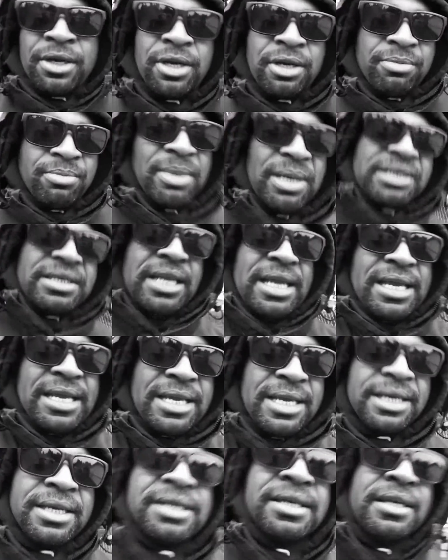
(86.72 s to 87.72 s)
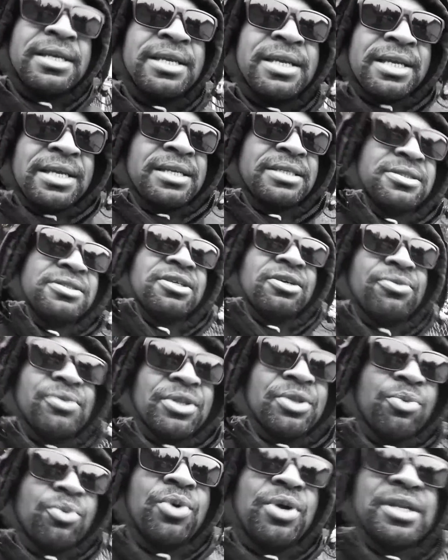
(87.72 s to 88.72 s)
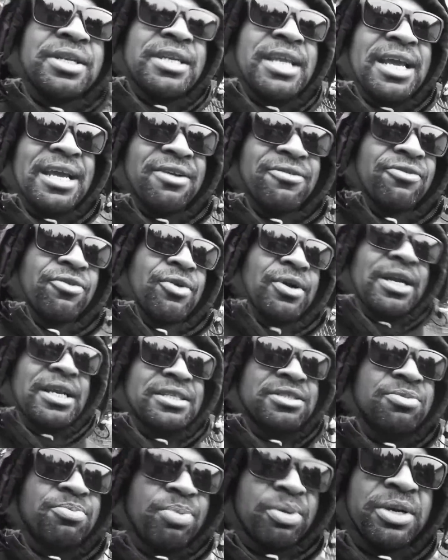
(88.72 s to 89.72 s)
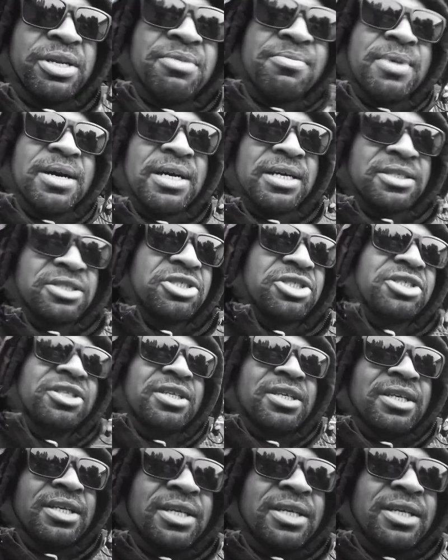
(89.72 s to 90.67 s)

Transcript: on Monday. And so with 1 day of rest, pretty much,